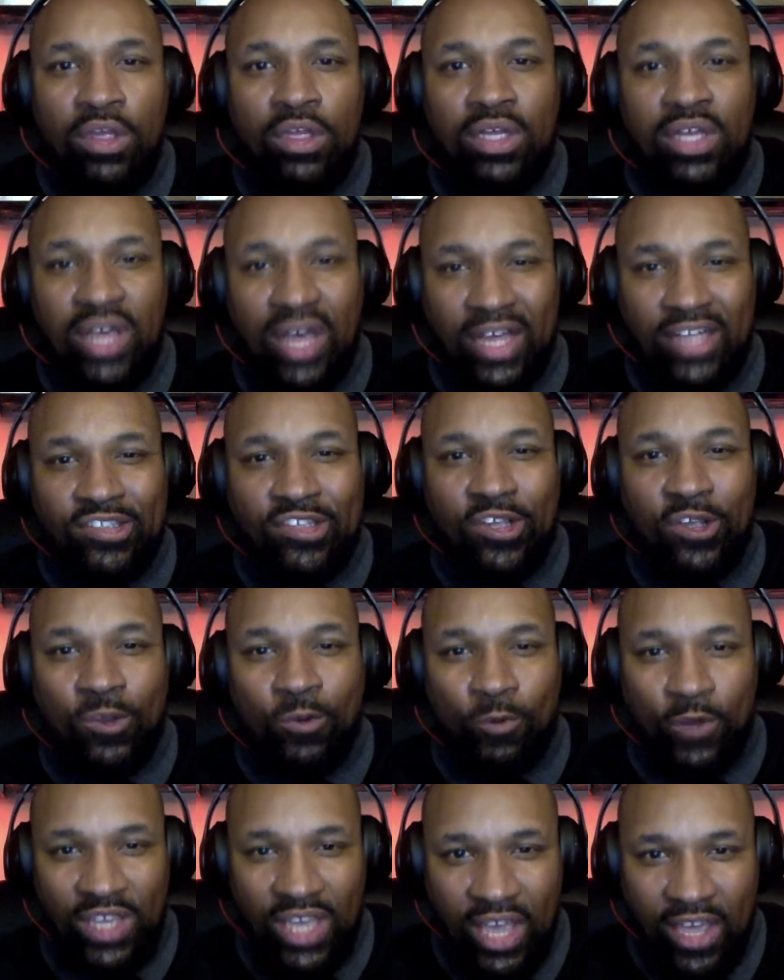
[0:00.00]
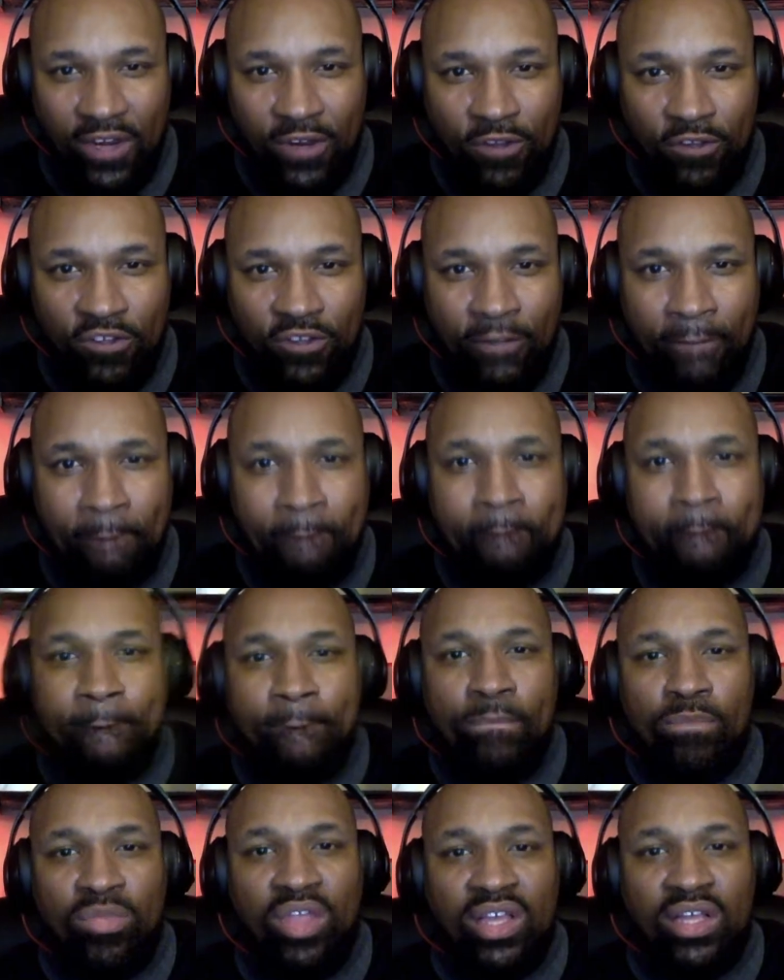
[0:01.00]
content creators.
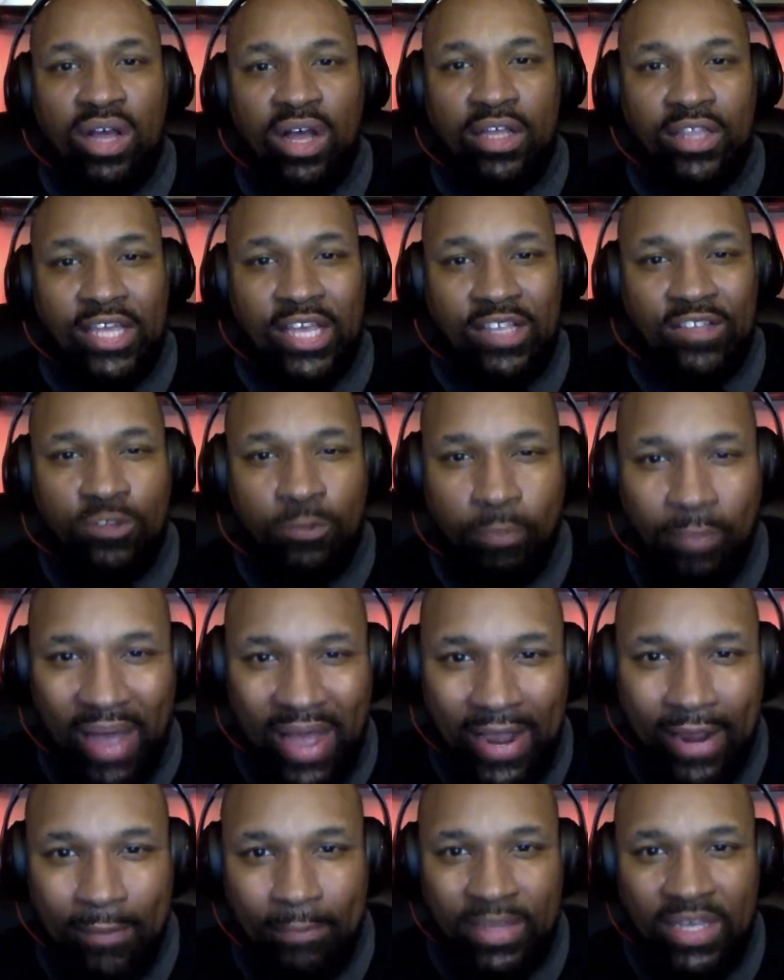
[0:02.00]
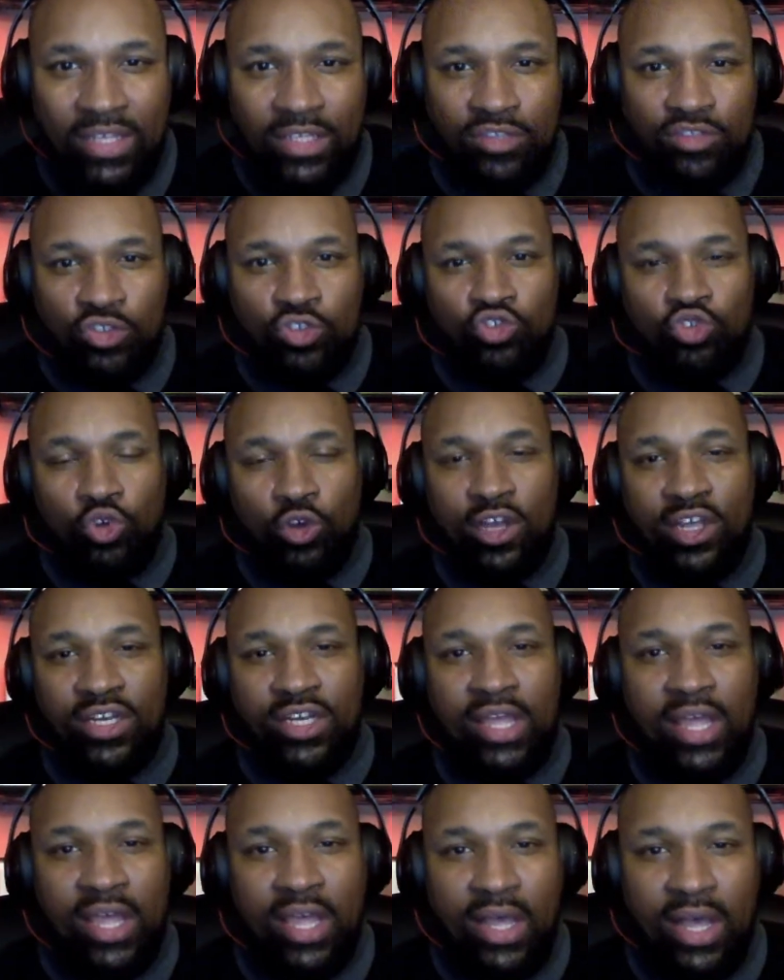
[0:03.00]
They inspired me to join
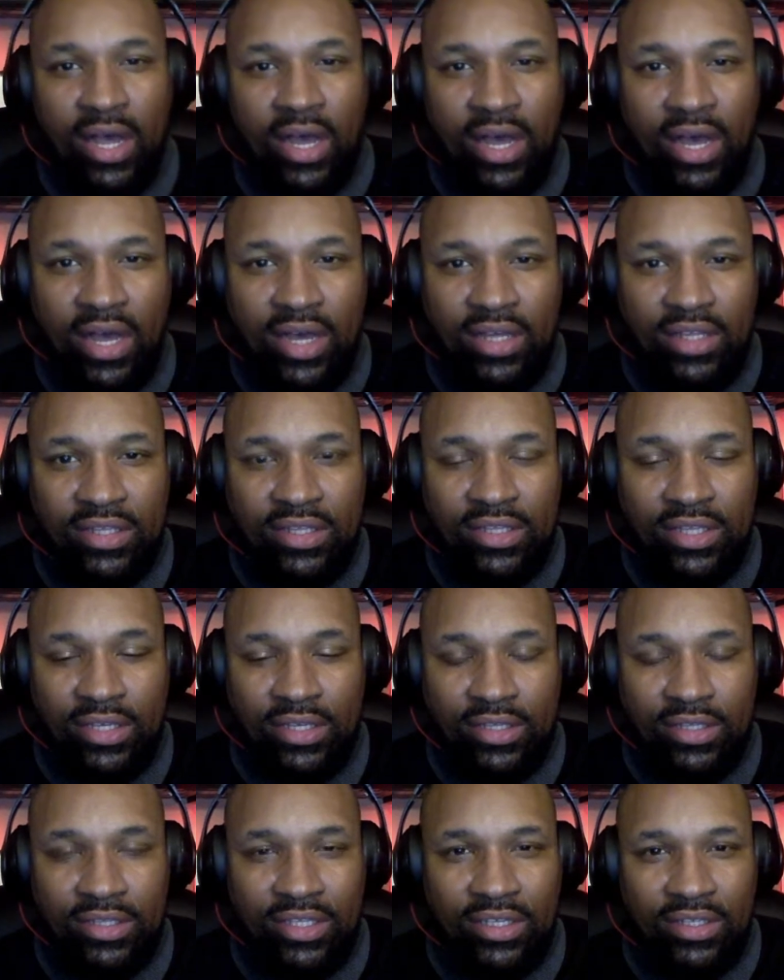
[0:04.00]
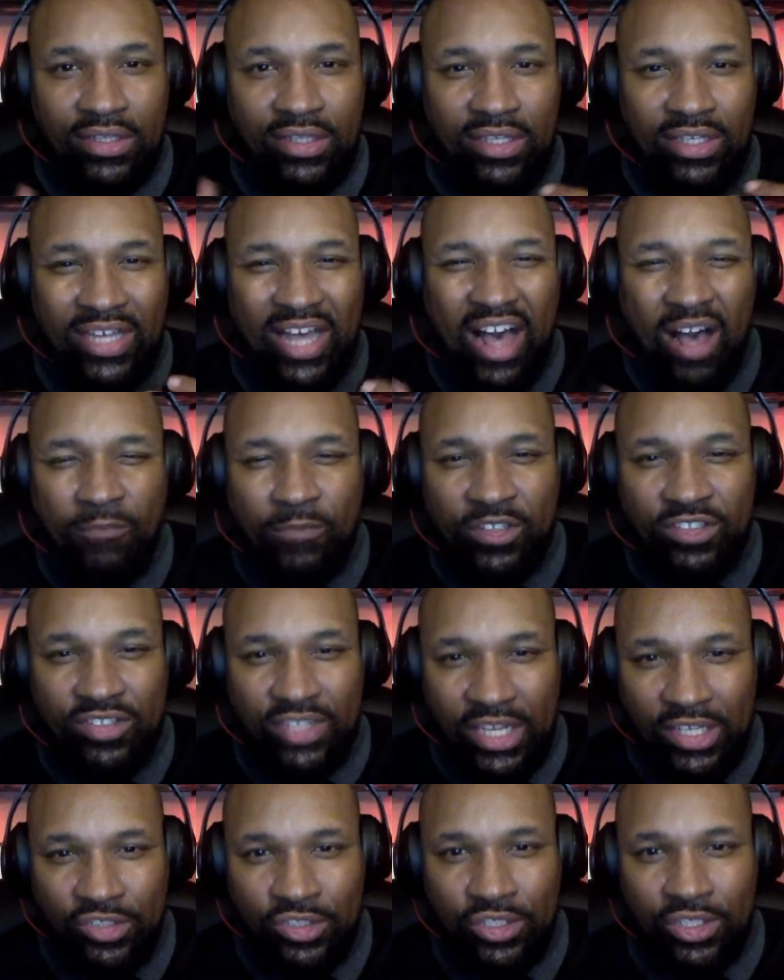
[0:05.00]
the
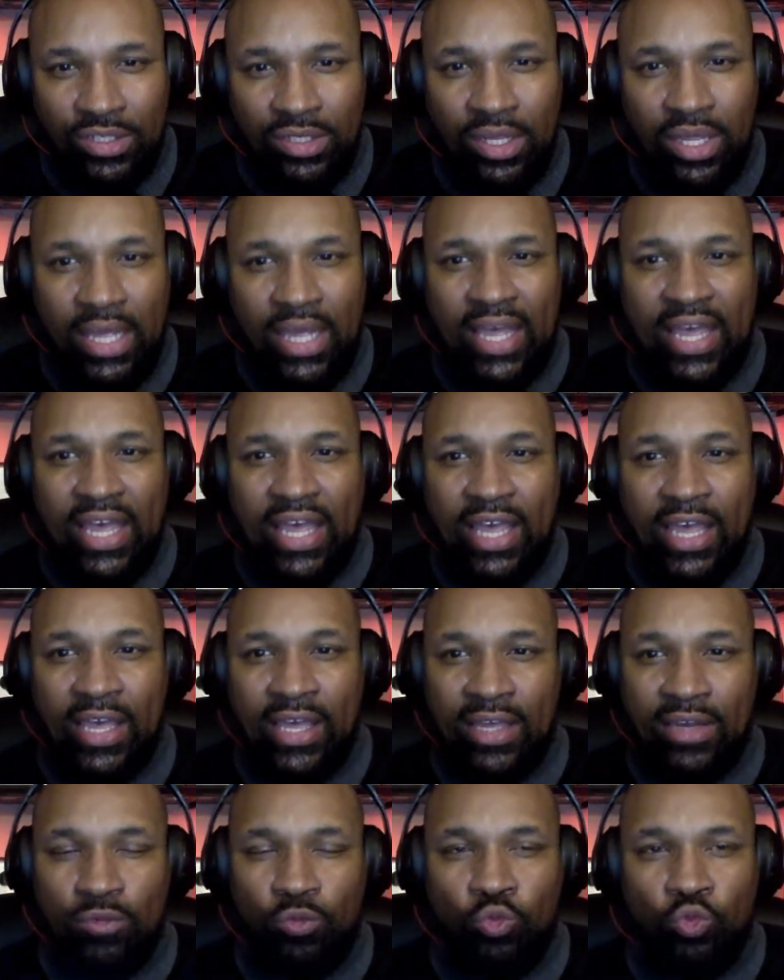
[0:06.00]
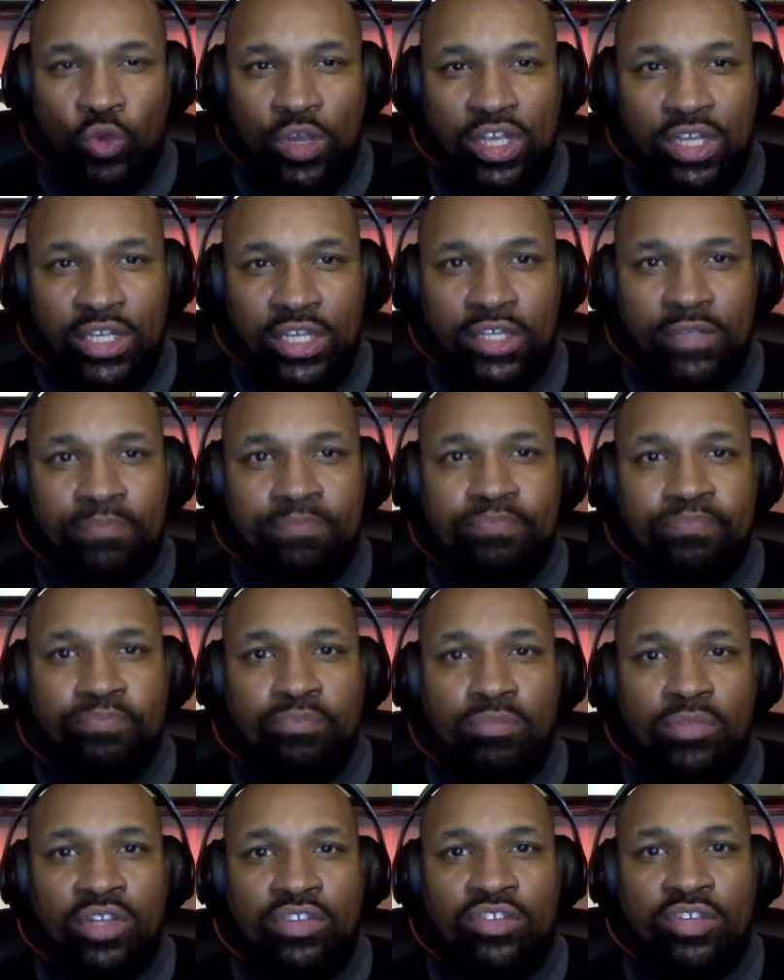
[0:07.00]
conversation and really
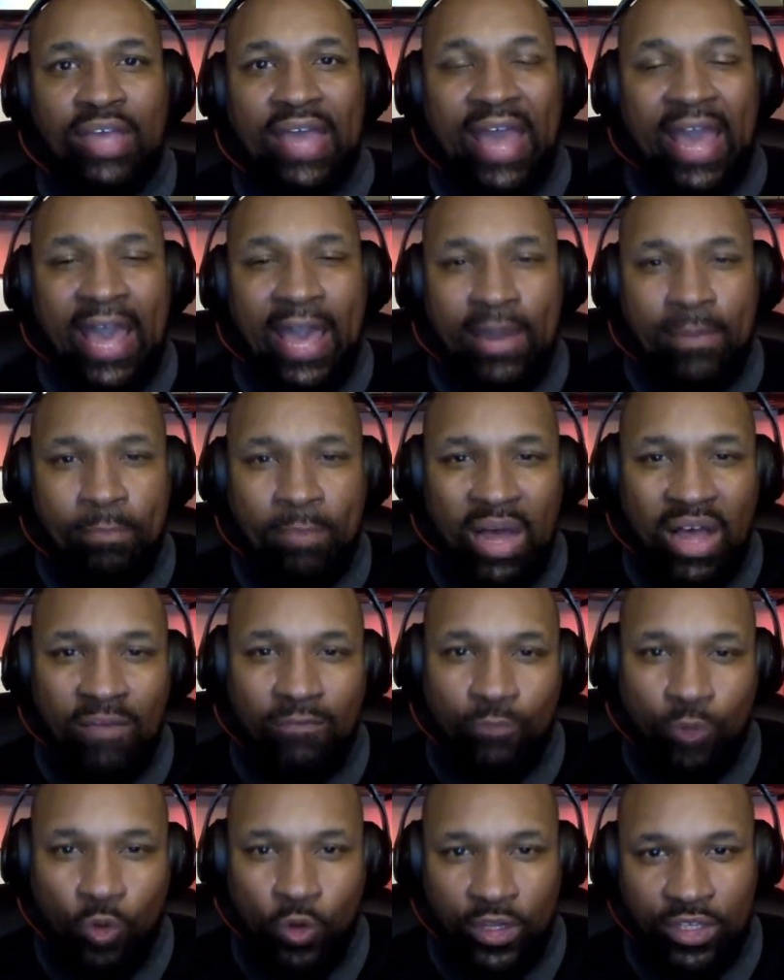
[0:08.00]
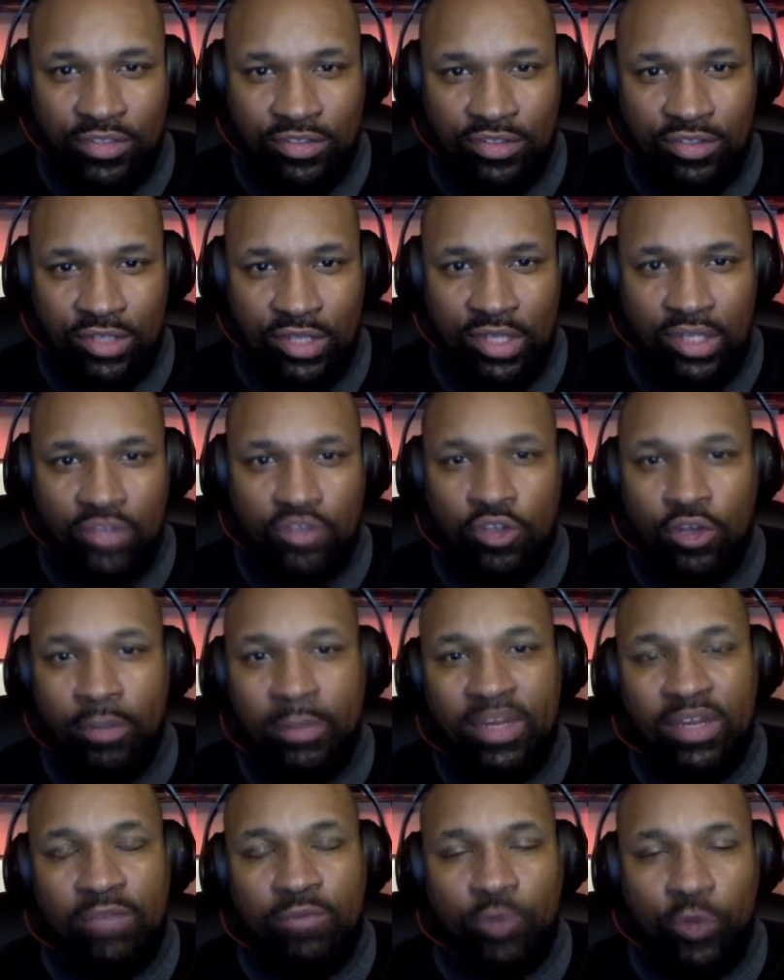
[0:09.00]
to add my voice to the
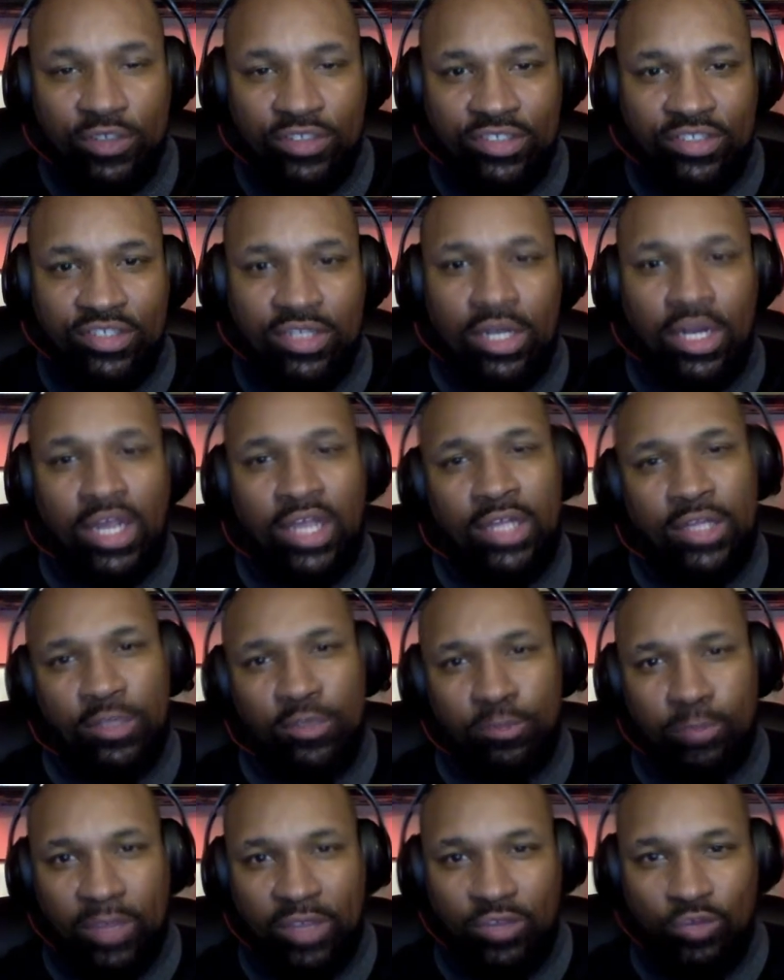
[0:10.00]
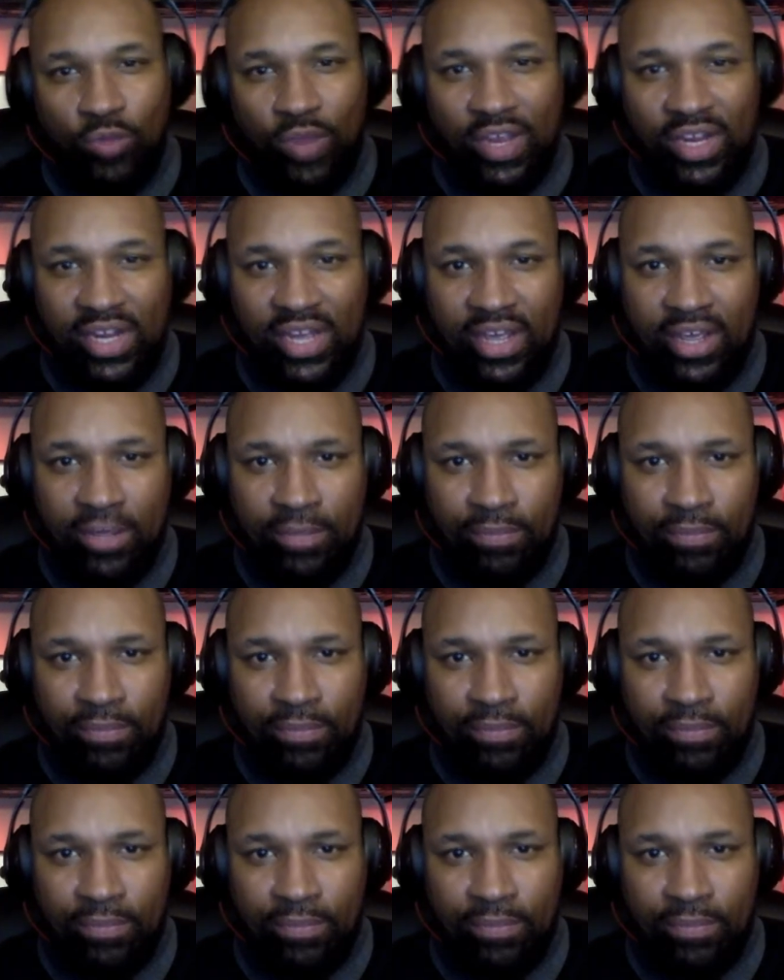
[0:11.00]
many voices that are in this space right now.